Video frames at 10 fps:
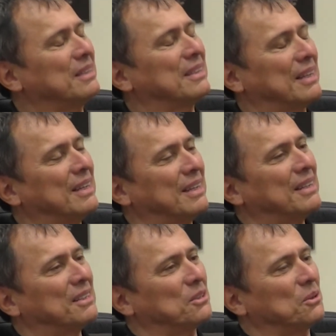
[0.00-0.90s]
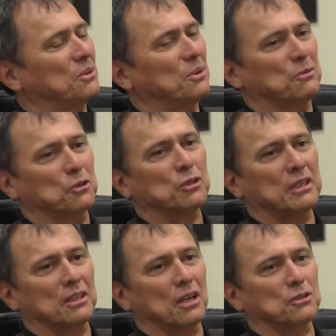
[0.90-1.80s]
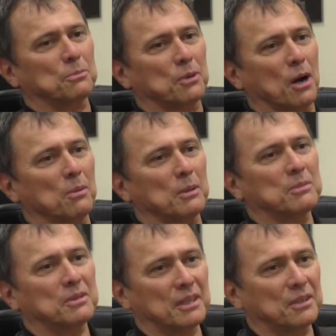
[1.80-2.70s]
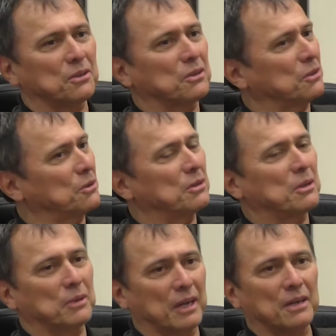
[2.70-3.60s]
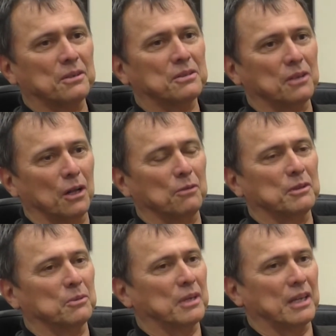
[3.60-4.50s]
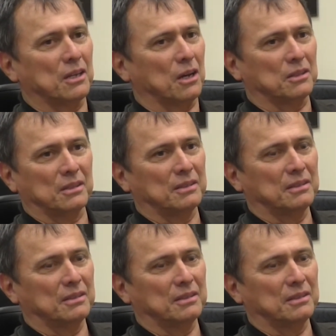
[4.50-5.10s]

it. So obviously, lots of problems here on Earth that we got to solve, and that we cannot,